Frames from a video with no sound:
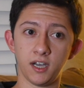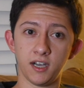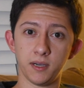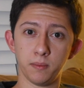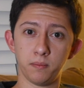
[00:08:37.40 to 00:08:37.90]

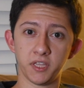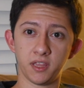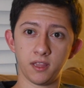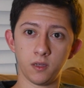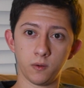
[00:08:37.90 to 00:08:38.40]
Uh,
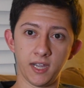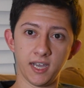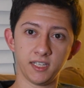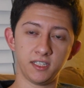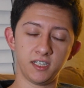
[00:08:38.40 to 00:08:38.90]
but the
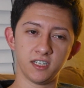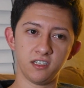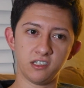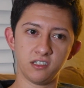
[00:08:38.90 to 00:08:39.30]
reality is,